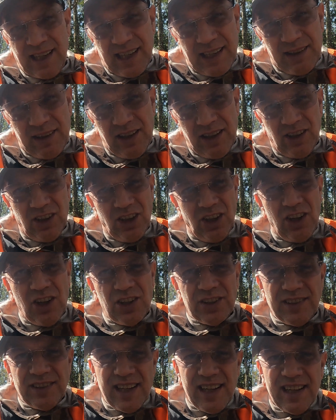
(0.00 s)
Yeah, a
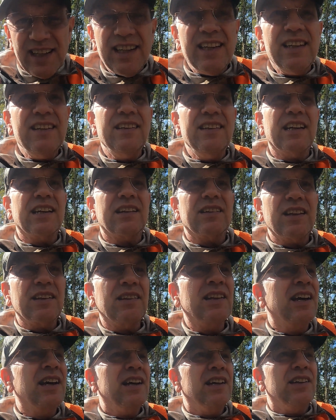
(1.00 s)
long day in that.
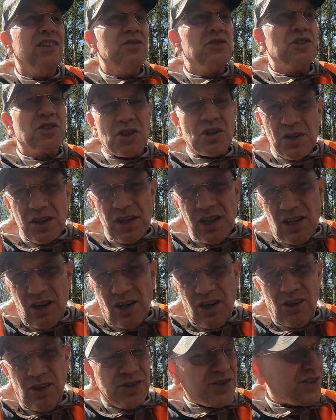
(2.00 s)
Those turkey
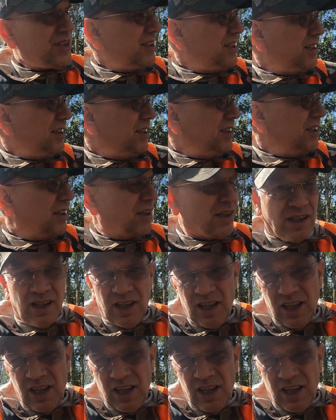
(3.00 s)
callers, they're in there